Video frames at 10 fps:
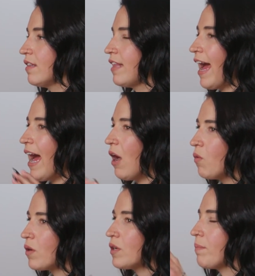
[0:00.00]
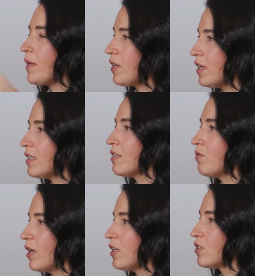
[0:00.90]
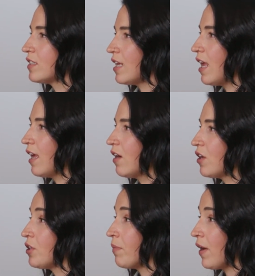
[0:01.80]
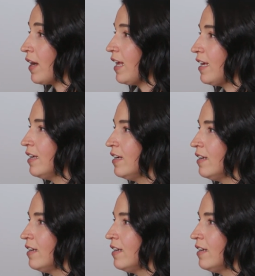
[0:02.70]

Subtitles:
the outward appearance of what you're seeing on your body,